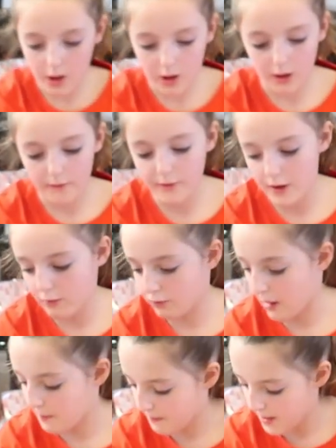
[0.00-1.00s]
I love this
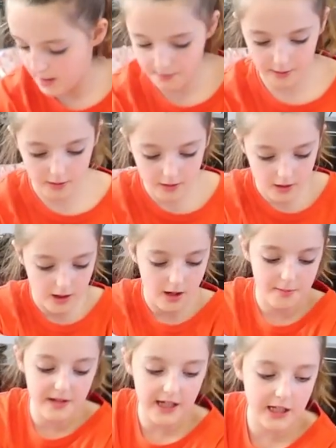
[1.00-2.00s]
wrapping paper. Okay,
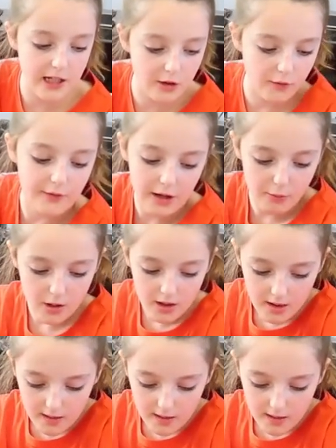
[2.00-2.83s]
I'm taking these off now.